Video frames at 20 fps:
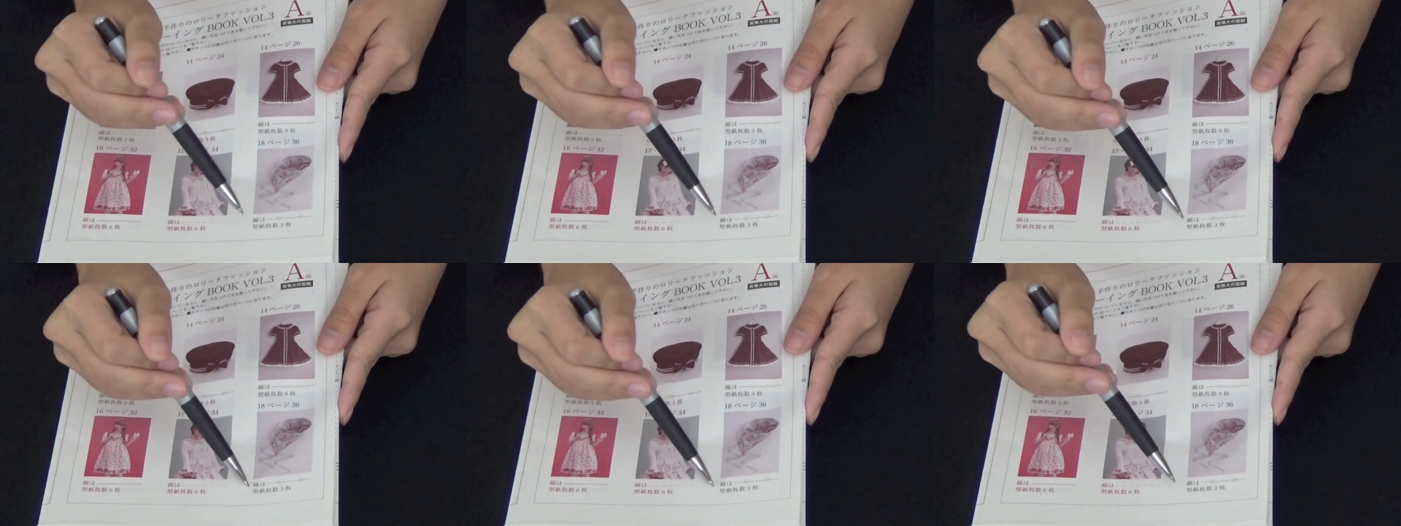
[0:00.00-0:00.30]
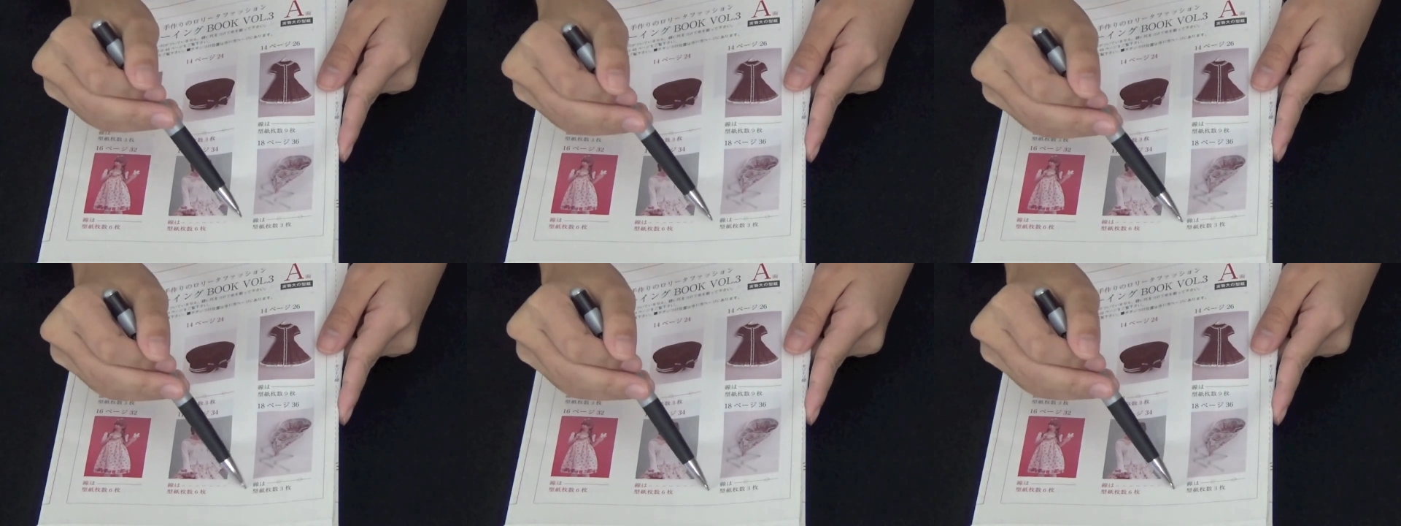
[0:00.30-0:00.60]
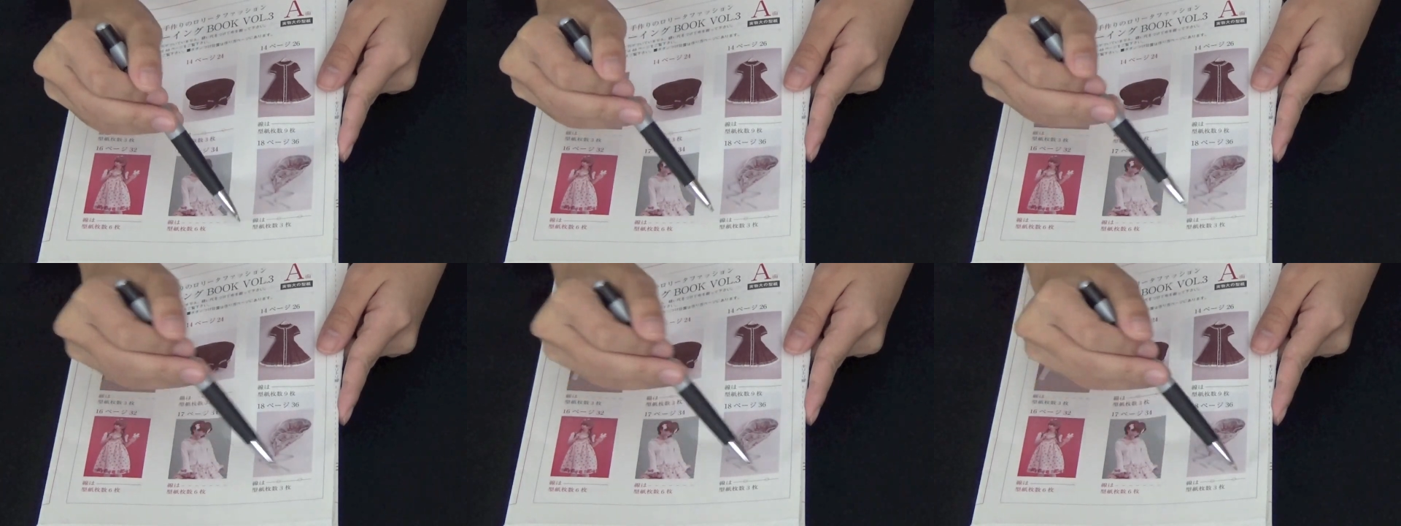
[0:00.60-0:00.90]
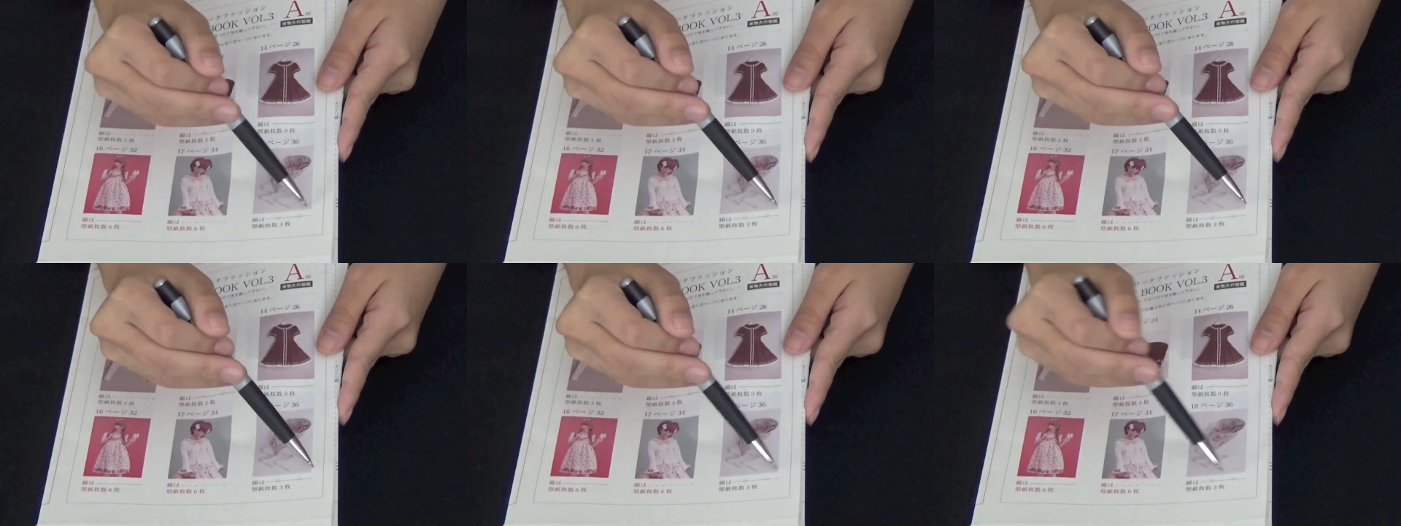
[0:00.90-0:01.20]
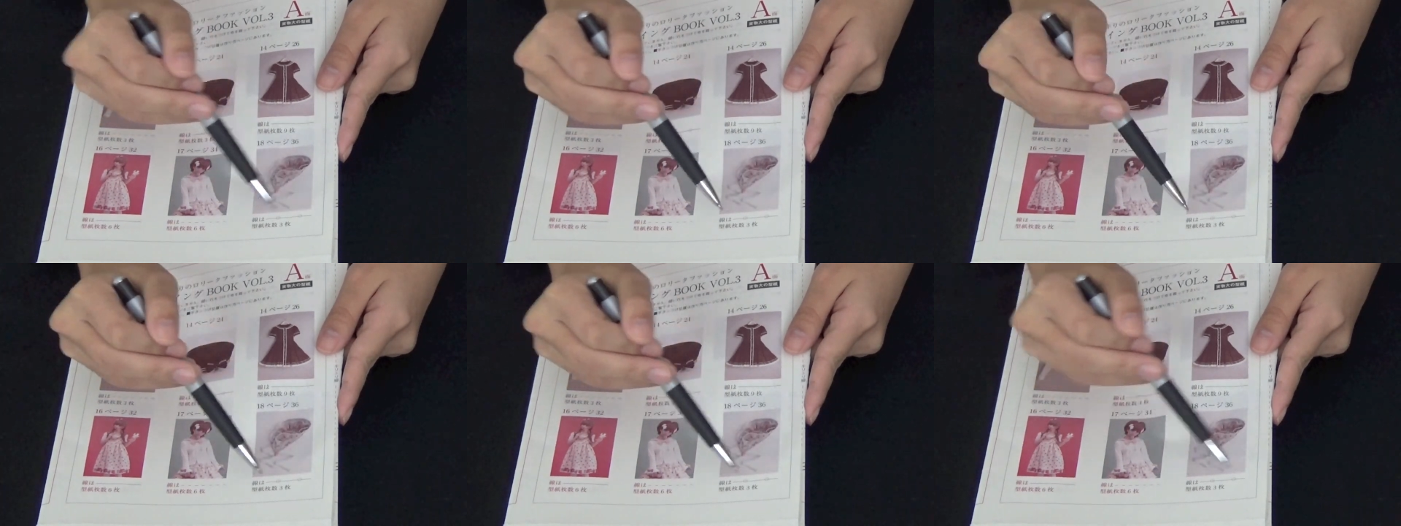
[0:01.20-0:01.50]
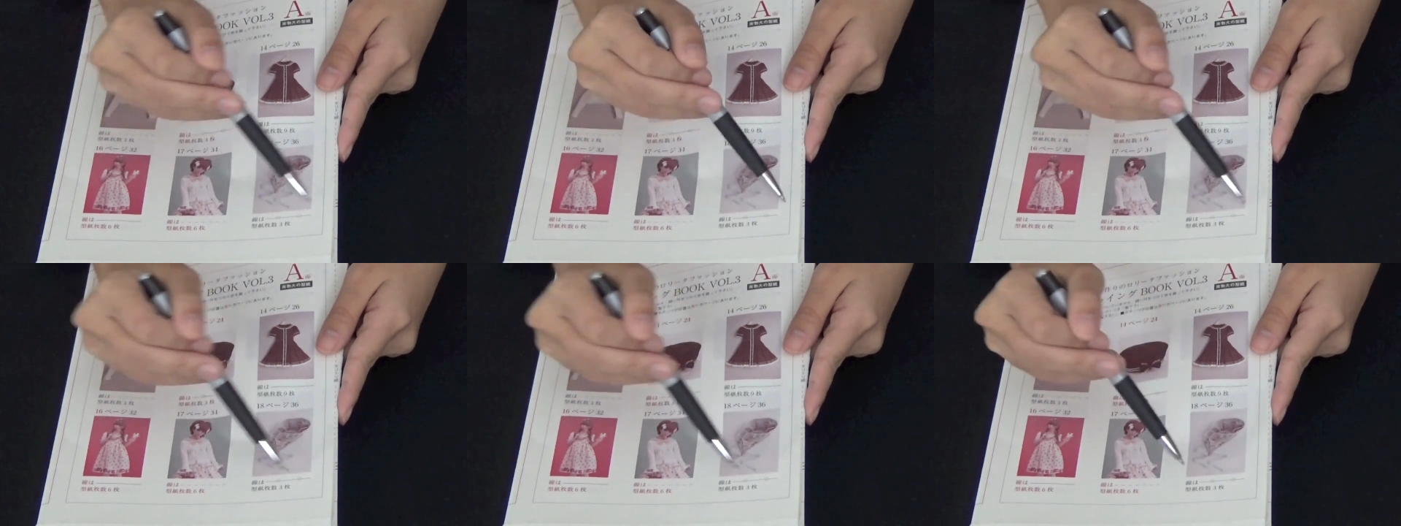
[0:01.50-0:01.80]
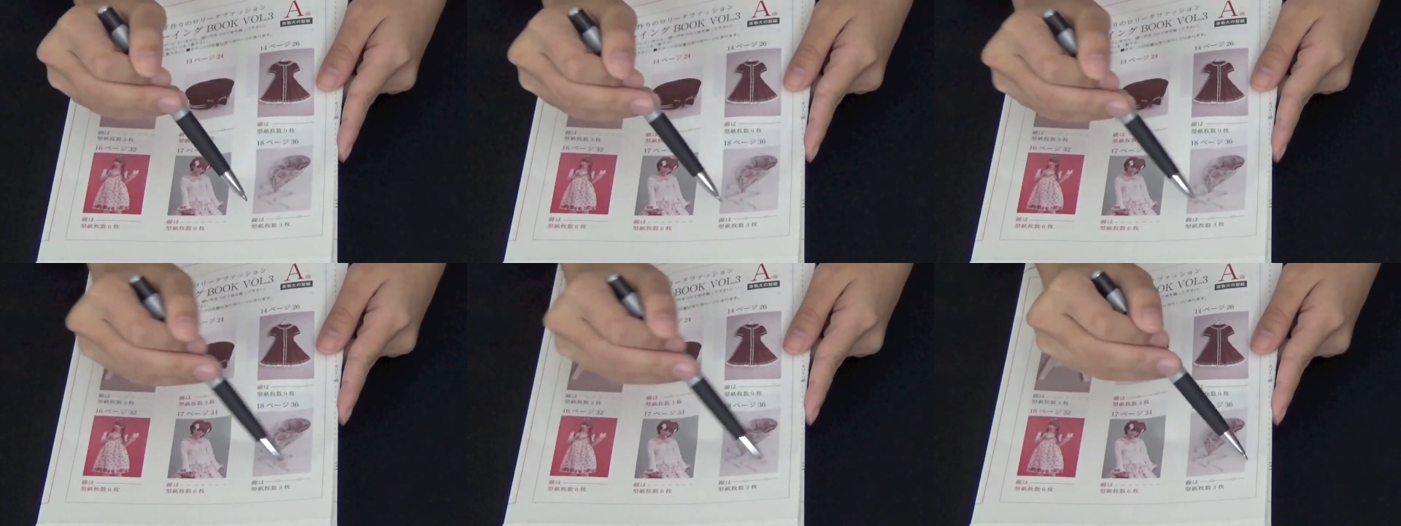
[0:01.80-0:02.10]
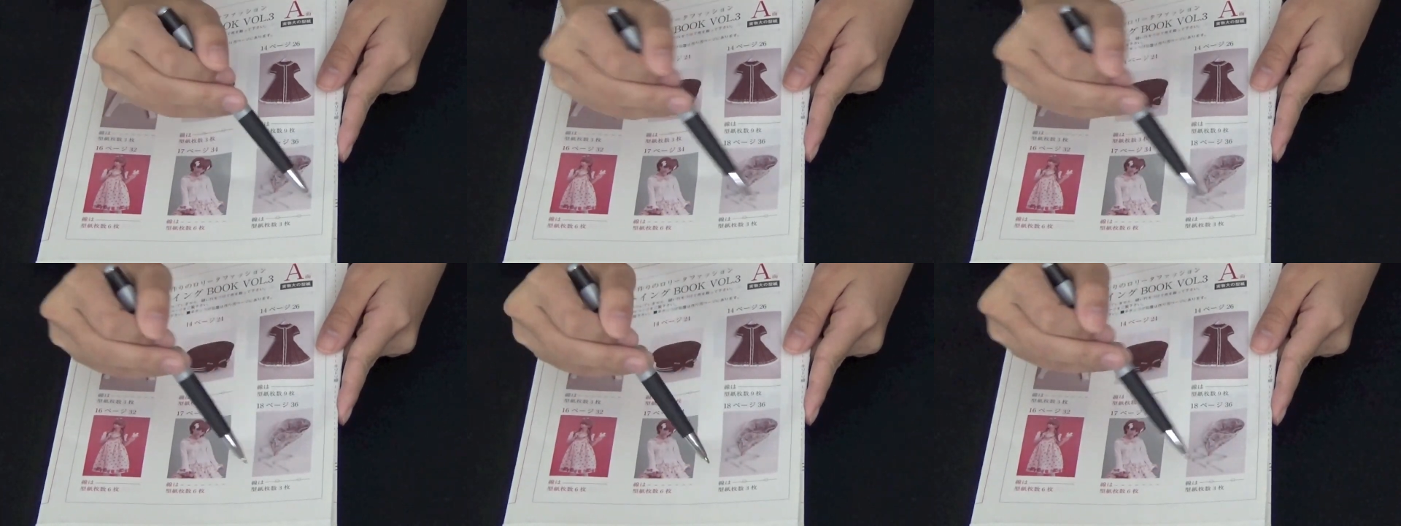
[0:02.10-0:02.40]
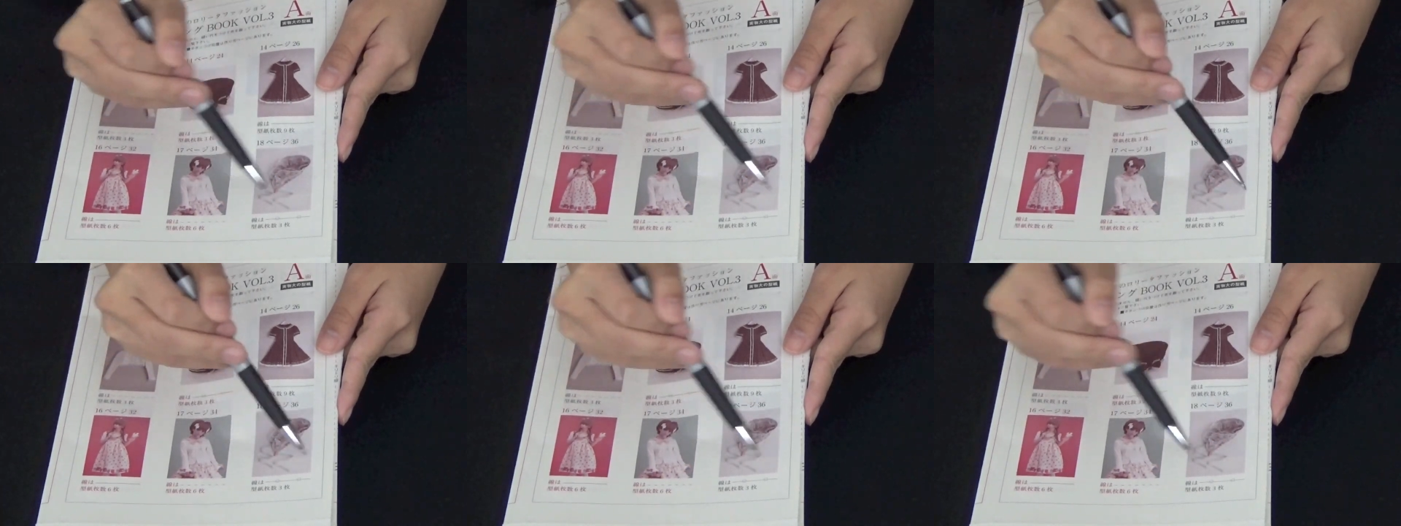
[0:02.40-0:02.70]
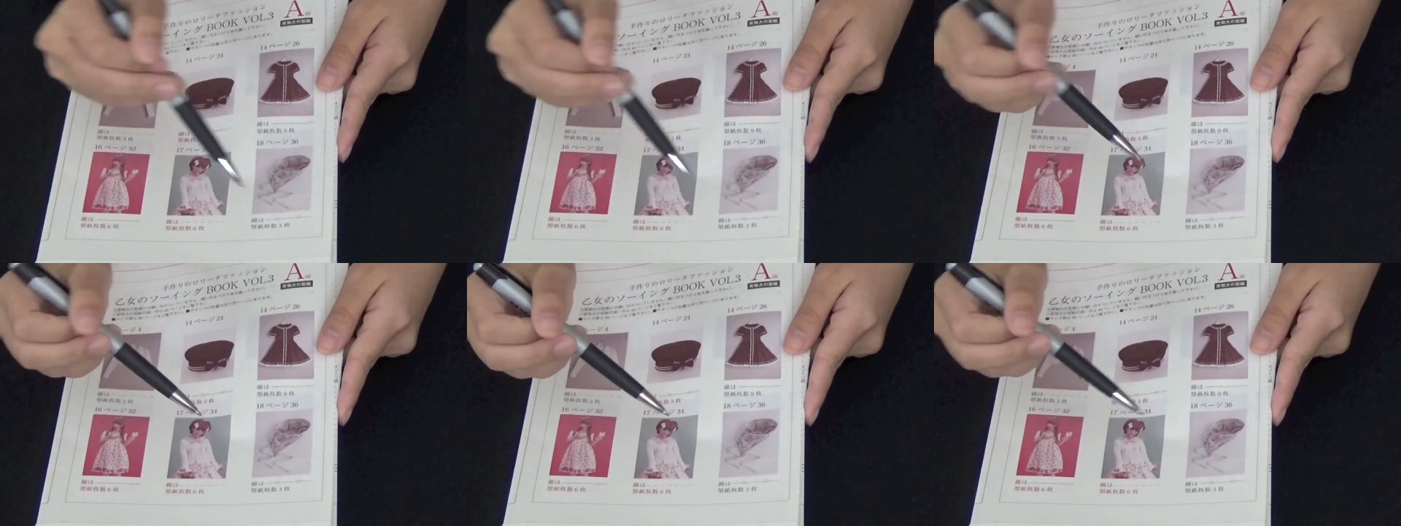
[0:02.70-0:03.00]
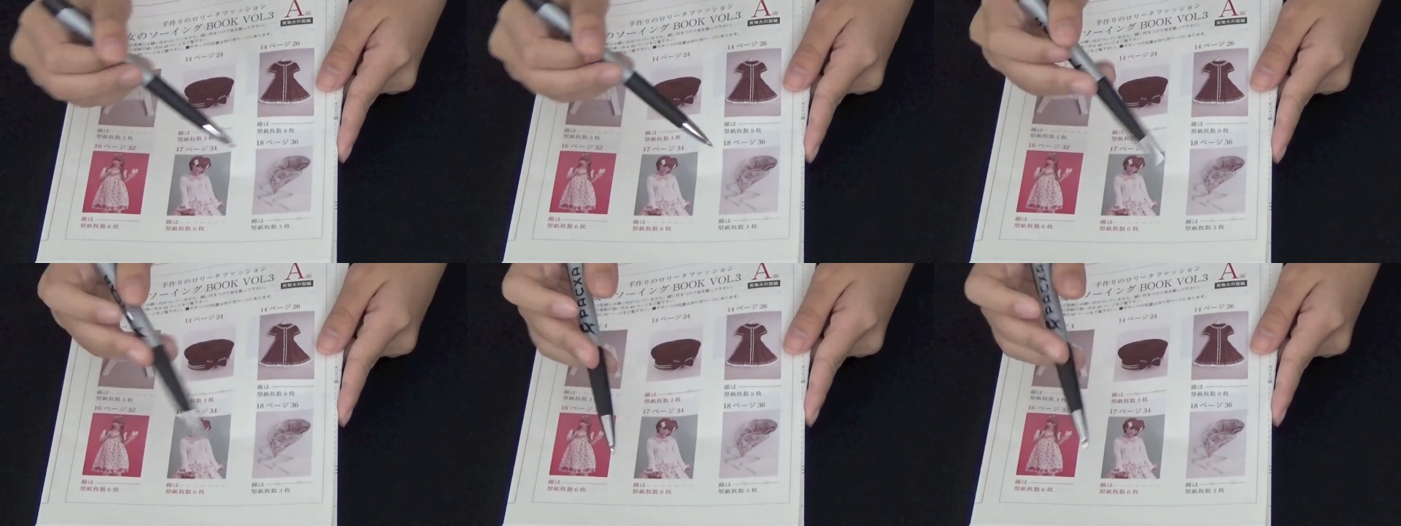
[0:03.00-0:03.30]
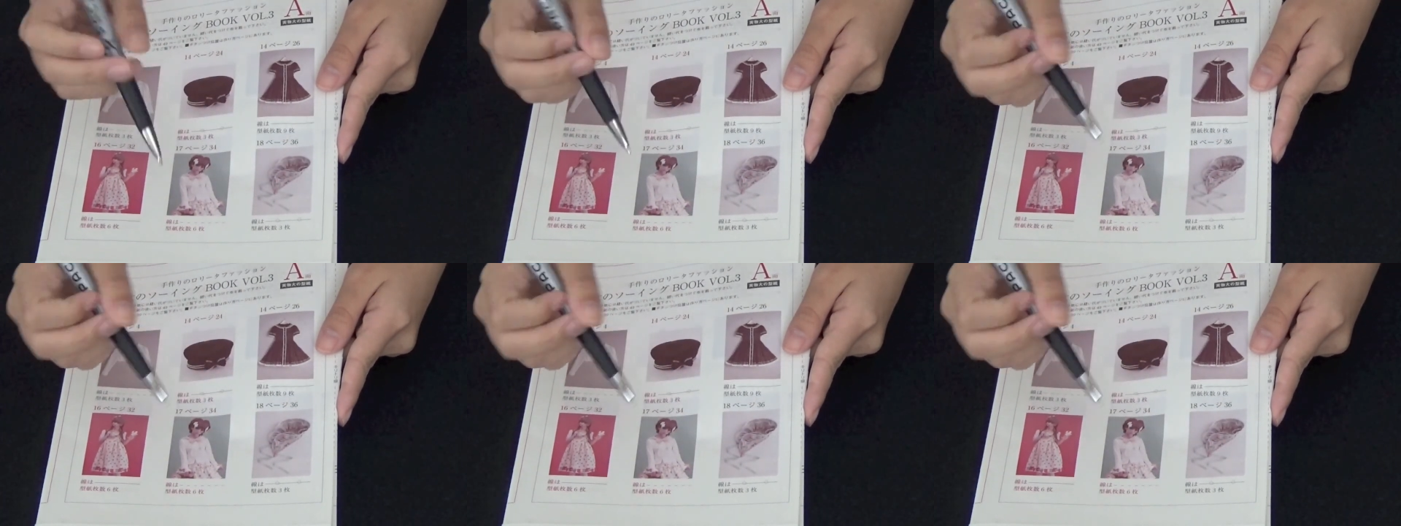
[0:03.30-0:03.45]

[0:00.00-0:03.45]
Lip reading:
Nobody's mouth can be seen.